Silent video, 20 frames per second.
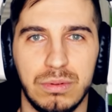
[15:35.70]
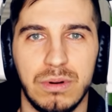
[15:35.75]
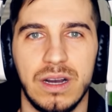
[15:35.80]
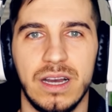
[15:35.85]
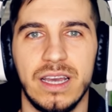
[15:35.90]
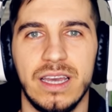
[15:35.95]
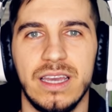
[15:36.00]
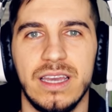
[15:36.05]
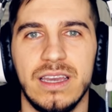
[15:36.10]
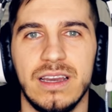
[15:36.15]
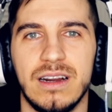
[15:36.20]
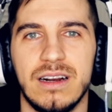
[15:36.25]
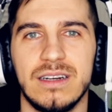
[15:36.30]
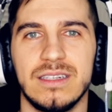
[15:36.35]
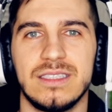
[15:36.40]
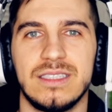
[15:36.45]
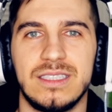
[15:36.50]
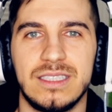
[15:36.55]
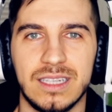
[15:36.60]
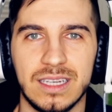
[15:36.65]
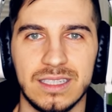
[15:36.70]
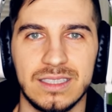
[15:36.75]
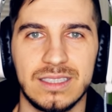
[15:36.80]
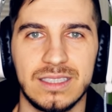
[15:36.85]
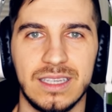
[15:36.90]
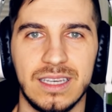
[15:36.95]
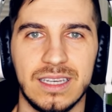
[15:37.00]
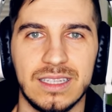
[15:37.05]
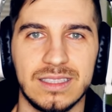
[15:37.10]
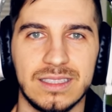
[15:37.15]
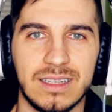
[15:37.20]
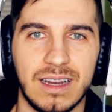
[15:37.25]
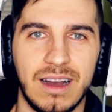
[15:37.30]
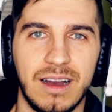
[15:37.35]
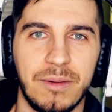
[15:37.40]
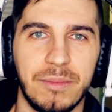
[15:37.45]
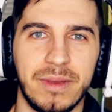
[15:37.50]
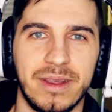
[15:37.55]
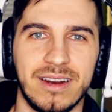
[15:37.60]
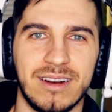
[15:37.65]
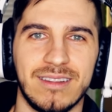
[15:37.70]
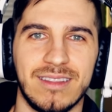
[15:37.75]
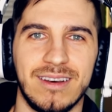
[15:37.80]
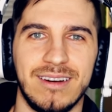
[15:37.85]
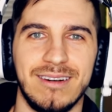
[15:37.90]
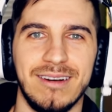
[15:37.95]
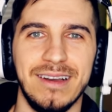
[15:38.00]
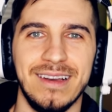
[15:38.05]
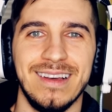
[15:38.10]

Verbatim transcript: Why are Jesse and Tom here though?